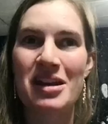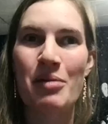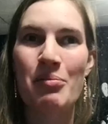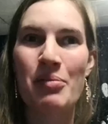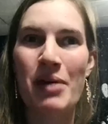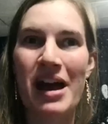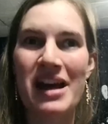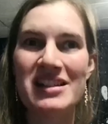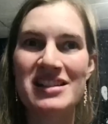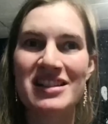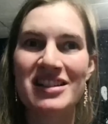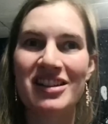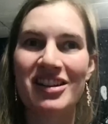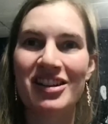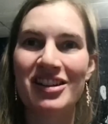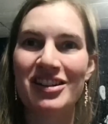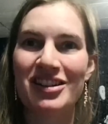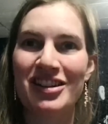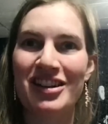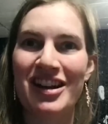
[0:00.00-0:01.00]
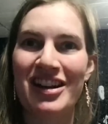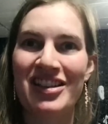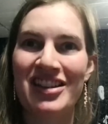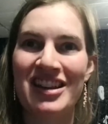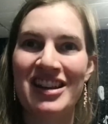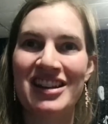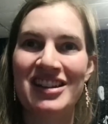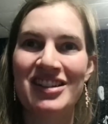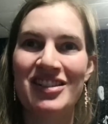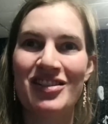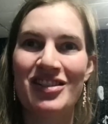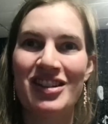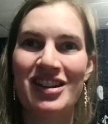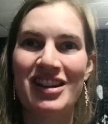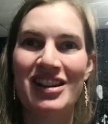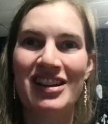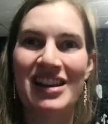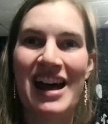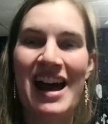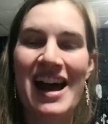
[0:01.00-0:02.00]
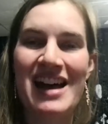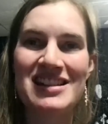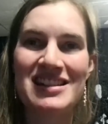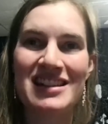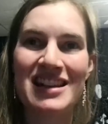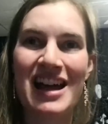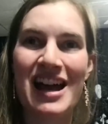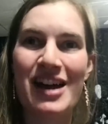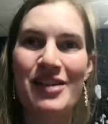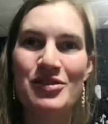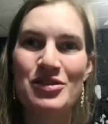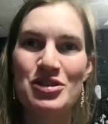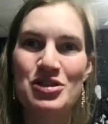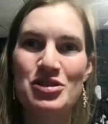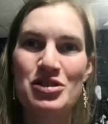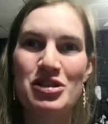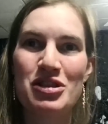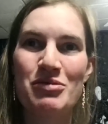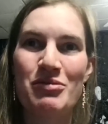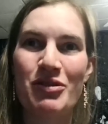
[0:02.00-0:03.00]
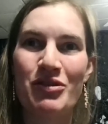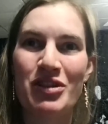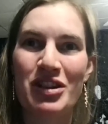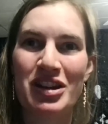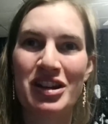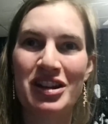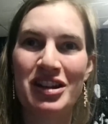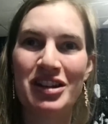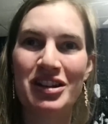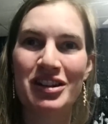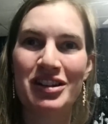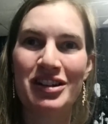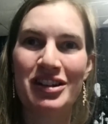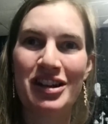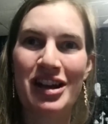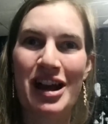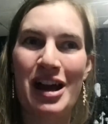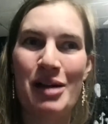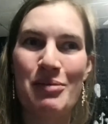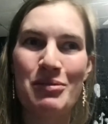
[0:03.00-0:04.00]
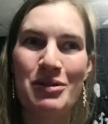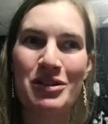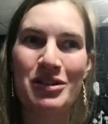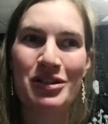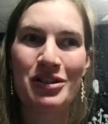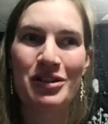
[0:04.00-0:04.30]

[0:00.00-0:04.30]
Stump Isaac Arthur at the end of the last live stream of the year, live